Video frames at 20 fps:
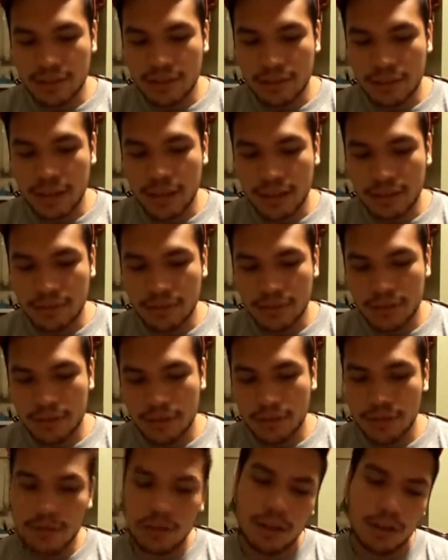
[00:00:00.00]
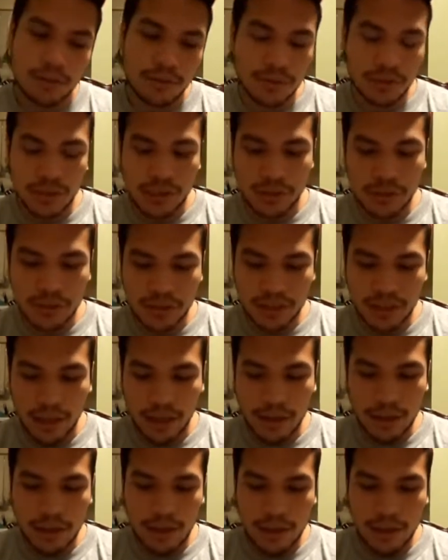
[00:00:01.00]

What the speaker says: a loss of skill set.